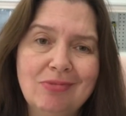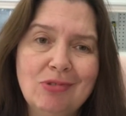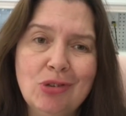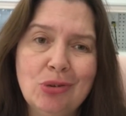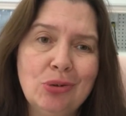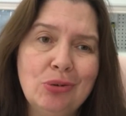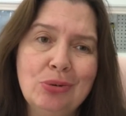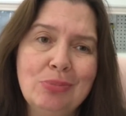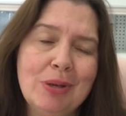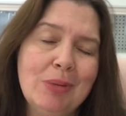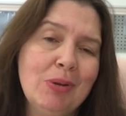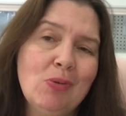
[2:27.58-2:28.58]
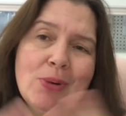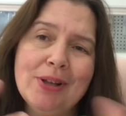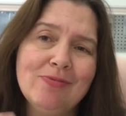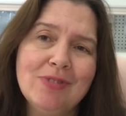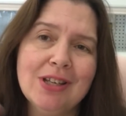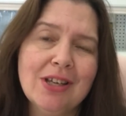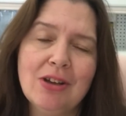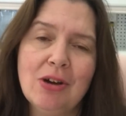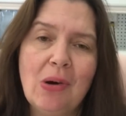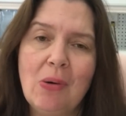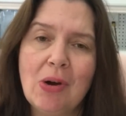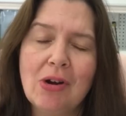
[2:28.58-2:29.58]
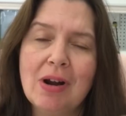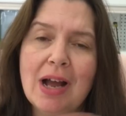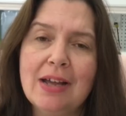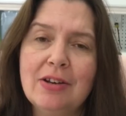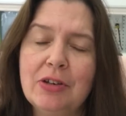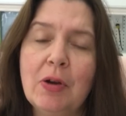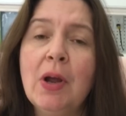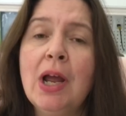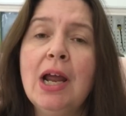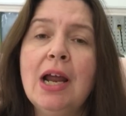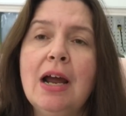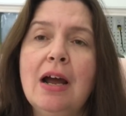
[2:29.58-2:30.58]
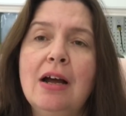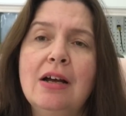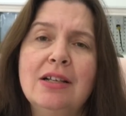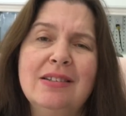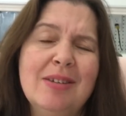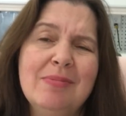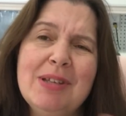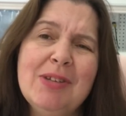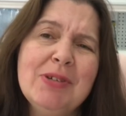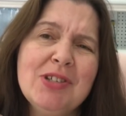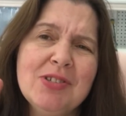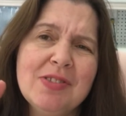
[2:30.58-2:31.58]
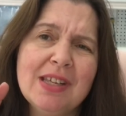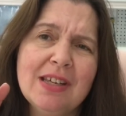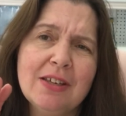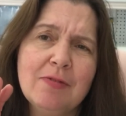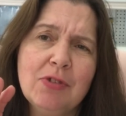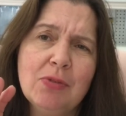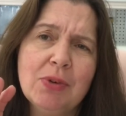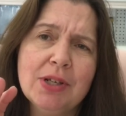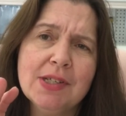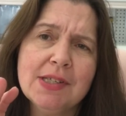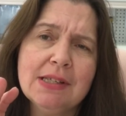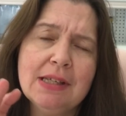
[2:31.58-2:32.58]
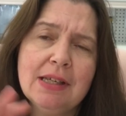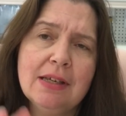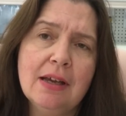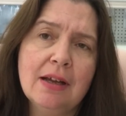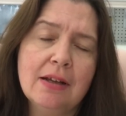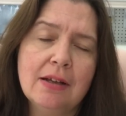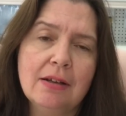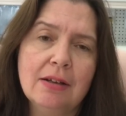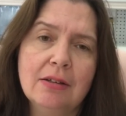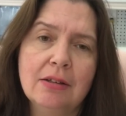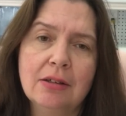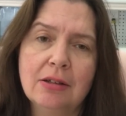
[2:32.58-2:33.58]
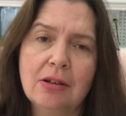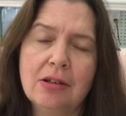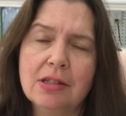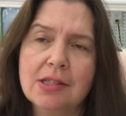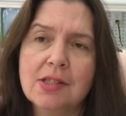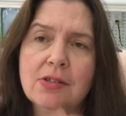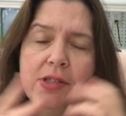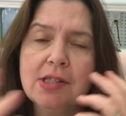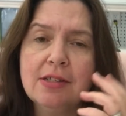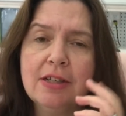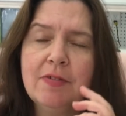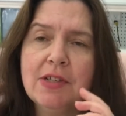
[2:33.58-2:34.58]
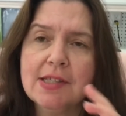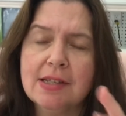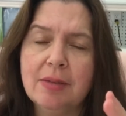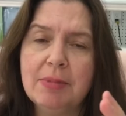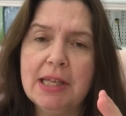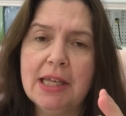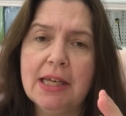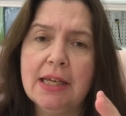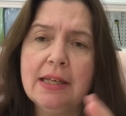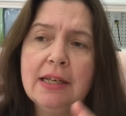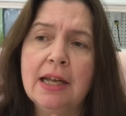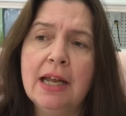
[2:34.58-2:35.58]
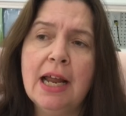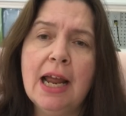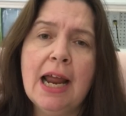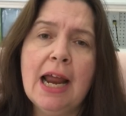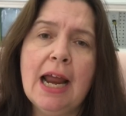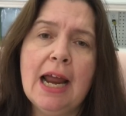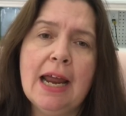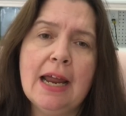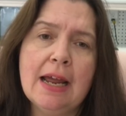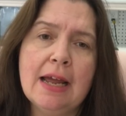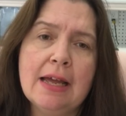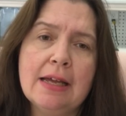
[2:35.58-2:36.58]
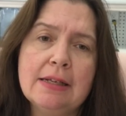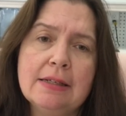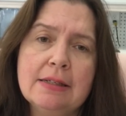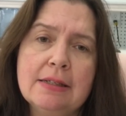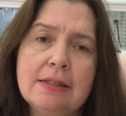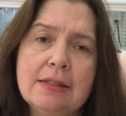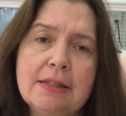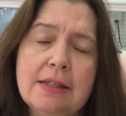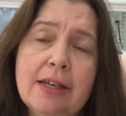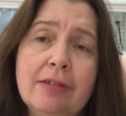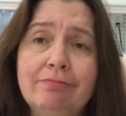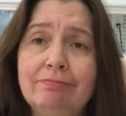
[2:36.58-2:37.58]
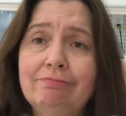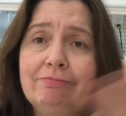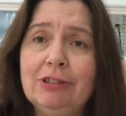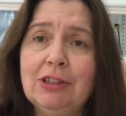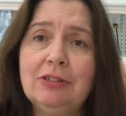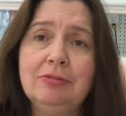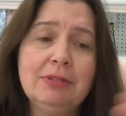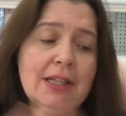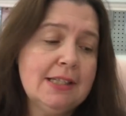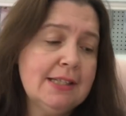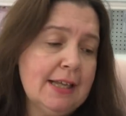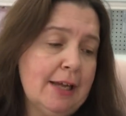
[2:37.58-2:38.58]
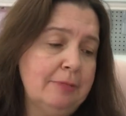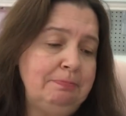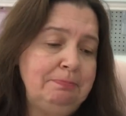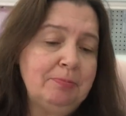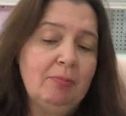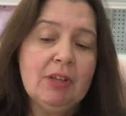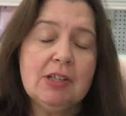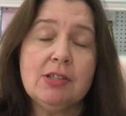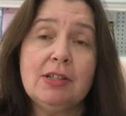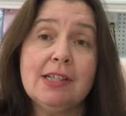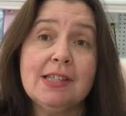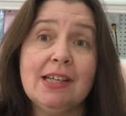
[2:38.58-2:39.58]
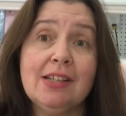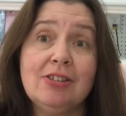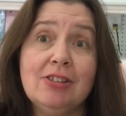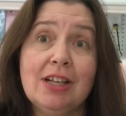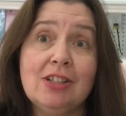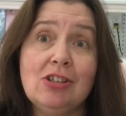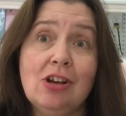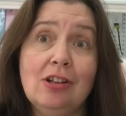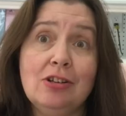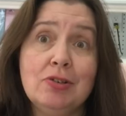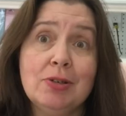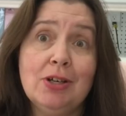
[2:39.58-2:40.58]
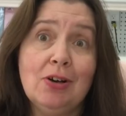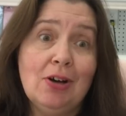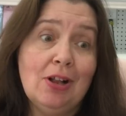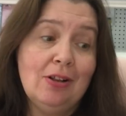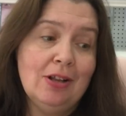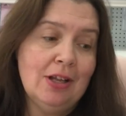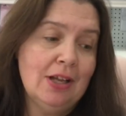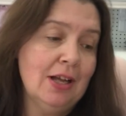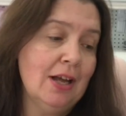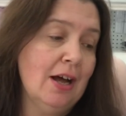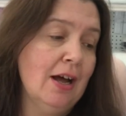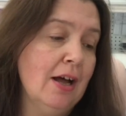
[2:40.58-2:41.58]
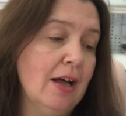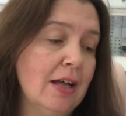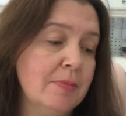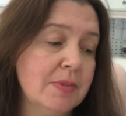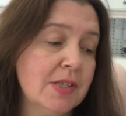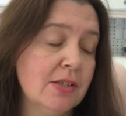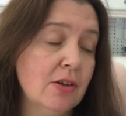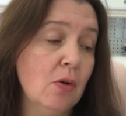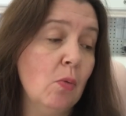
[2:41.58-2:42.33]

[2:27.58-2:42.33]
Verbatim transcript: do maybe one video, or I don't know. Uh, let me know what you think if you want to see uh, all this good stuff that's coming in. And yeah, so that's that. So let's get to that Dollar Tree haul. Um, so